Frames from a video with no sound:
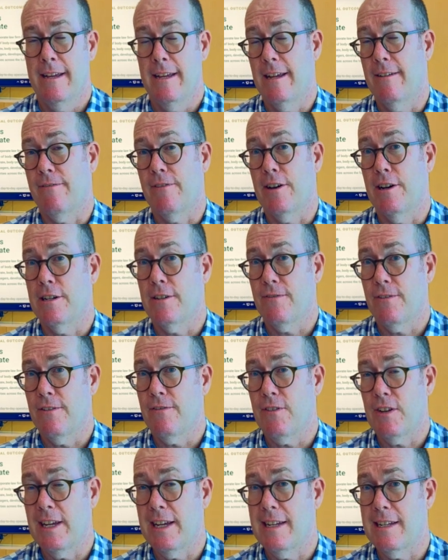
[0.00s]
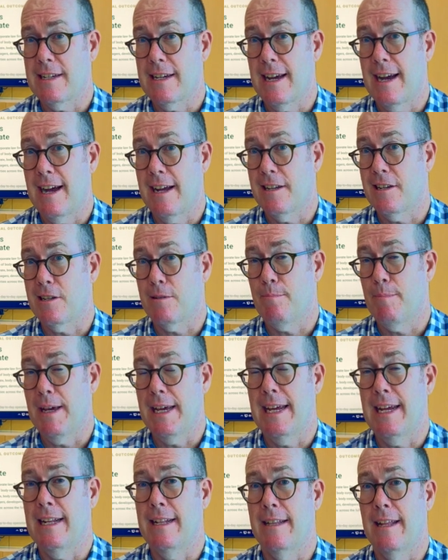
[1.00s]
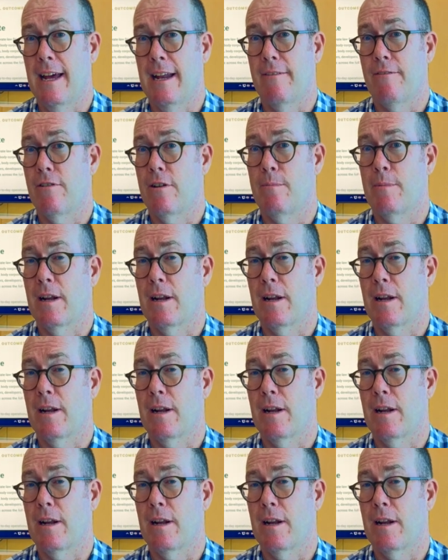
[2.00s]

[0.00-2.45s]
if those 15 chargers mean that from an